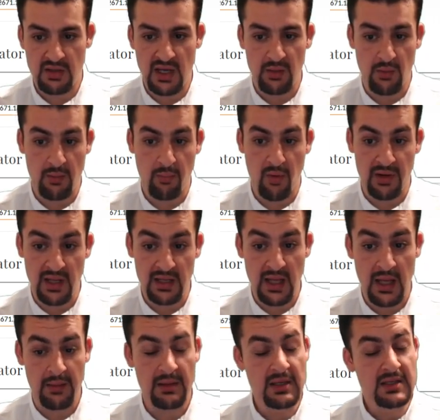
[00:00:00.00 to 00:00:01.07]
then you had
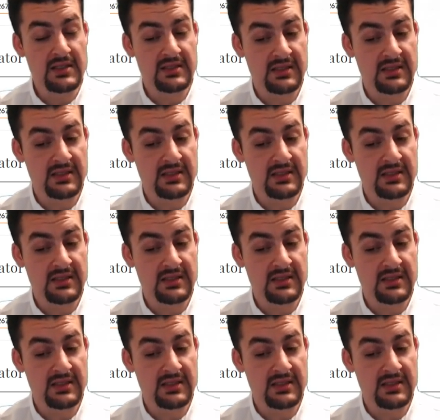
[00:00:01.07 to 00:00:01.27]
1.89.